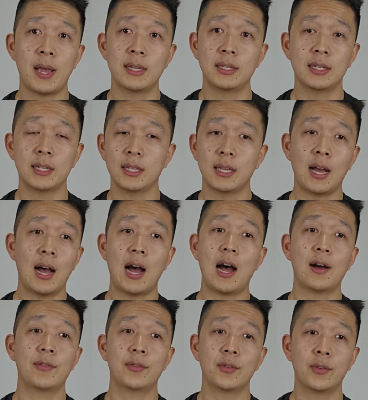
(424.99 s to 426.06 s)
basically
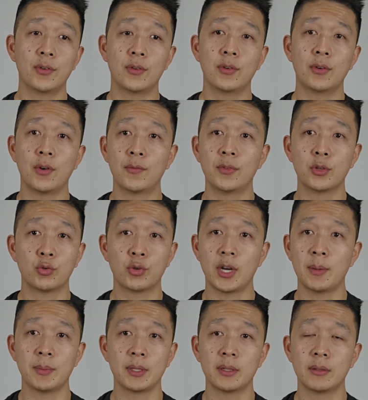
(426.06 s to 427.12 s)
half of the
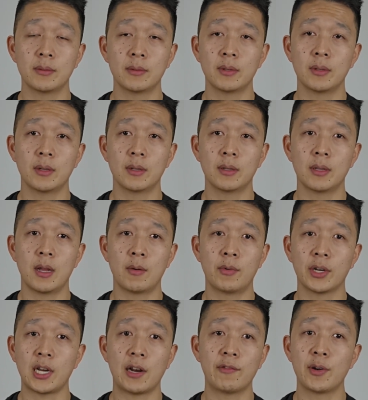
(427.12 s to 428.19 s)
treatment and
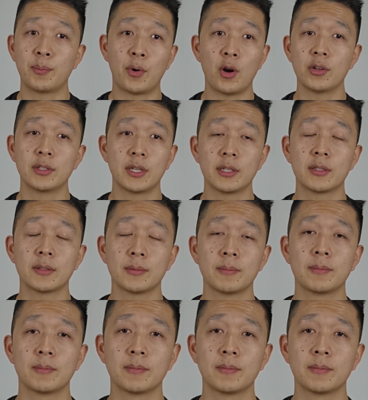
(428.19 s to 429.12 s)
recovery process.